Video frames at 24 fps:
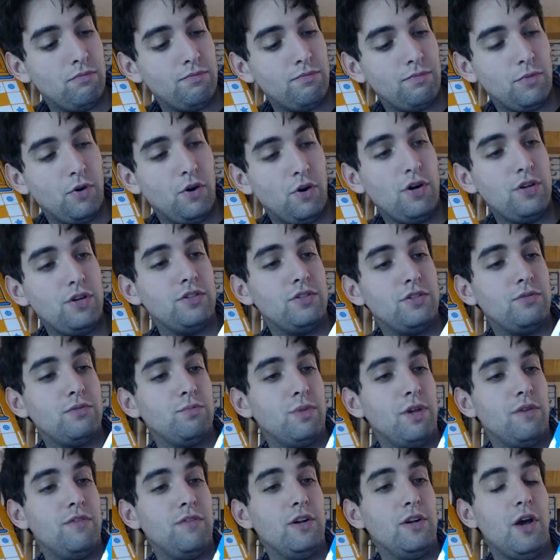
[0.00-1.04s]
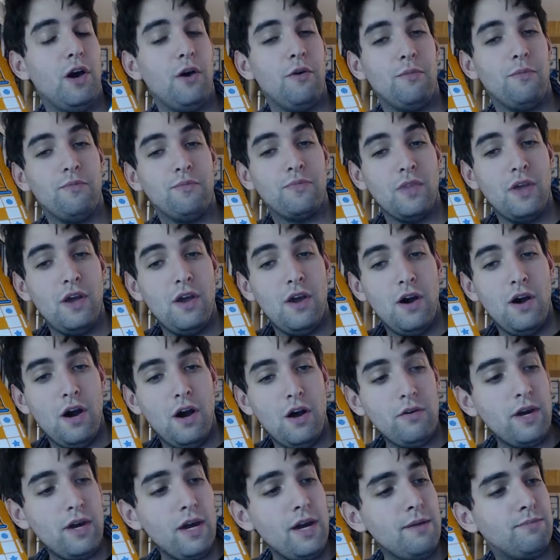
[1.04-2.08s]
or just leave it alone.
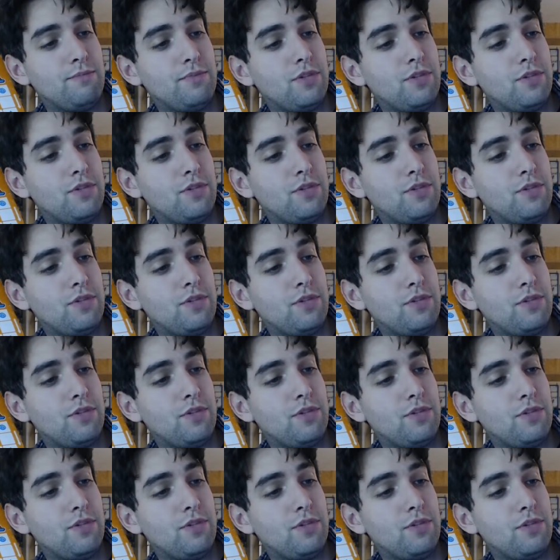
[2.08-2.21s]
Okay,